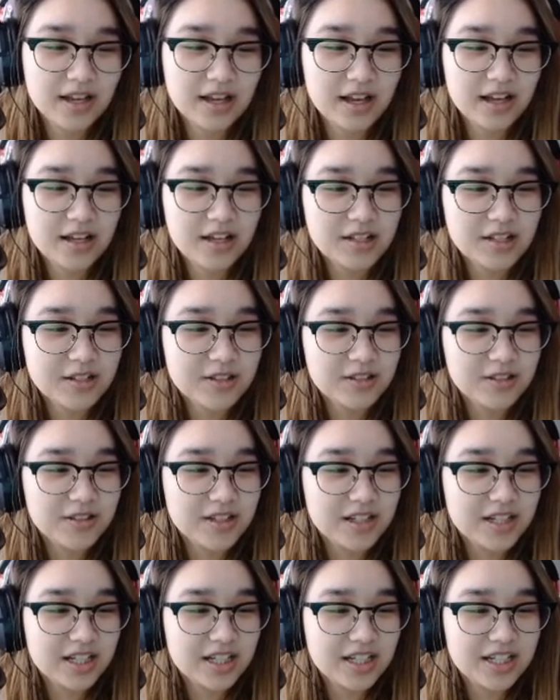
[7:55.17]
Auto
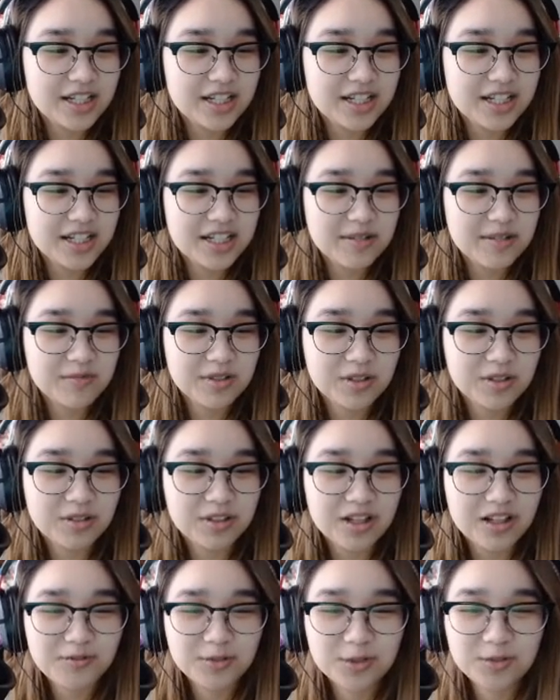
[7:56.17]
uh, nickname turned
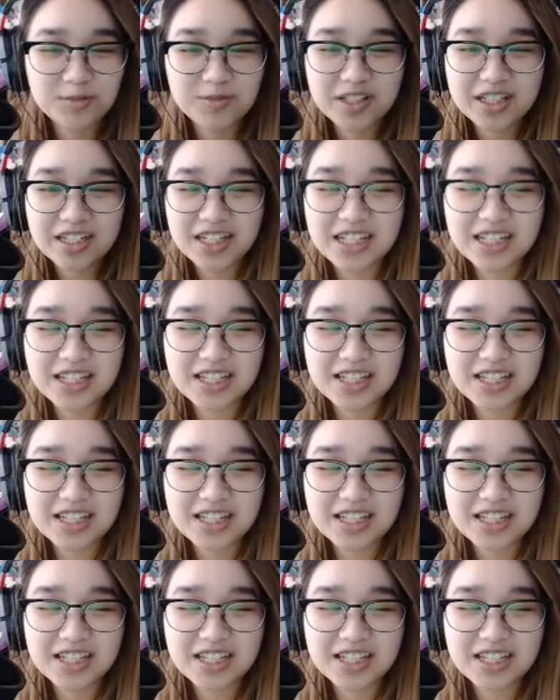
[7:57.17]
off for breeding.